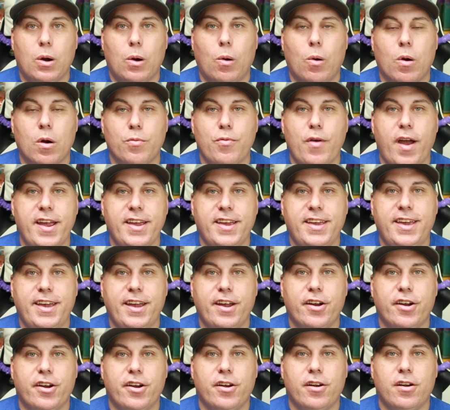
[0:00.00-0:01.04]
or right
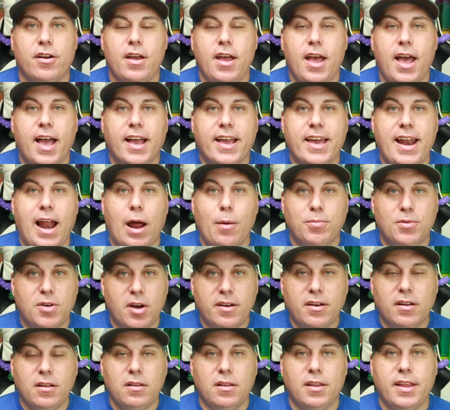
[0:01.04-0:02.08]
here. Again, I'm
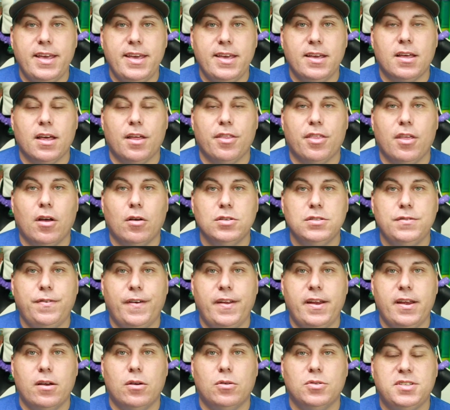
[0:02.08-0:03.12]
going to link those
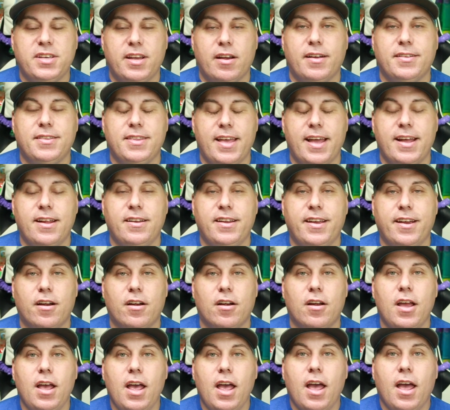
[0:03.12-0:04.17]
videos here at the end here.
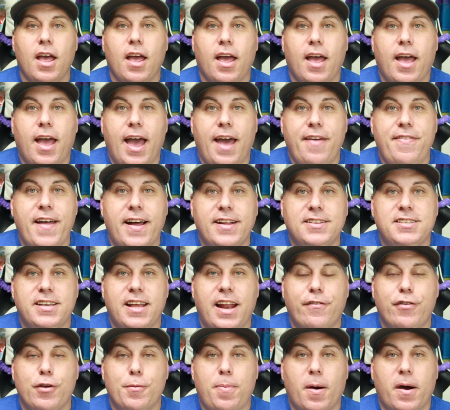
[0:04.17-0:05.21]
And that's
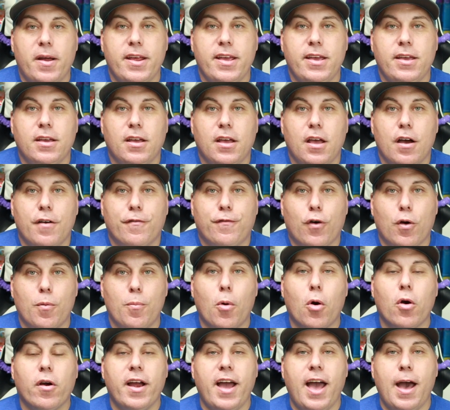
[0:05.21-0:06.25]
it, everybody, for
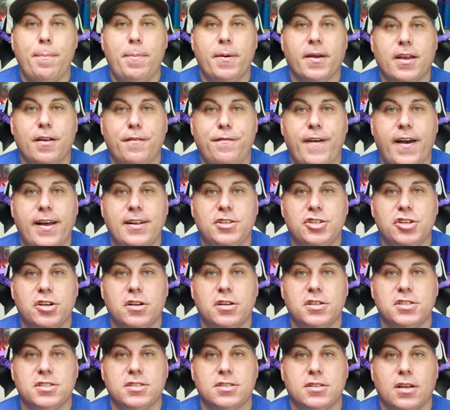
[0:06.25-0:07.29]
more epic
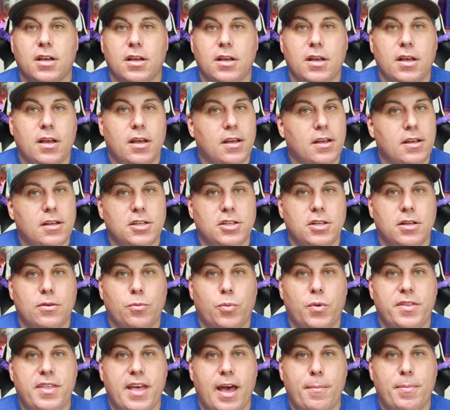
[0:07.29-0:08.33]
adventures
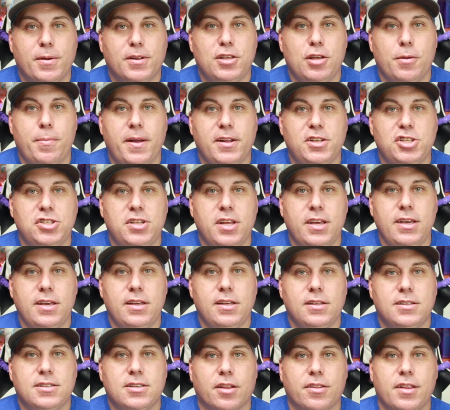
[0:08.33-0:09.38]
with Epic
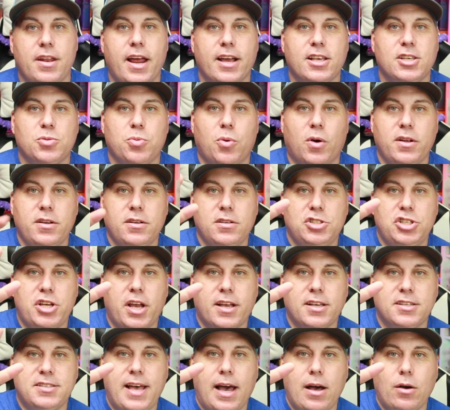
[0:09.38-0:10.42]
Cubics the next one,
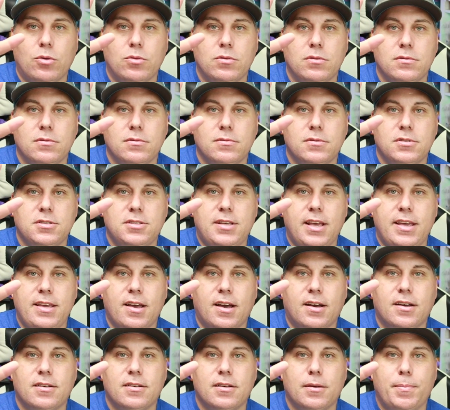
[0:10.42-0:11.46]
check us out.
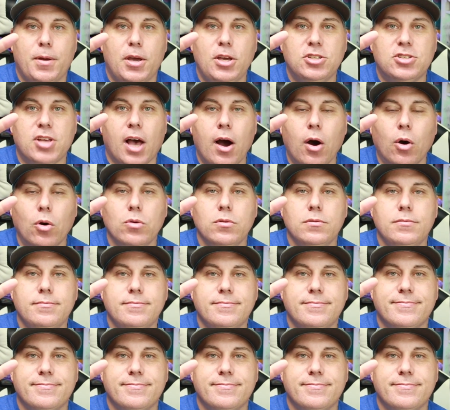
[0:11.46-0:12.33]
See you. Peace out.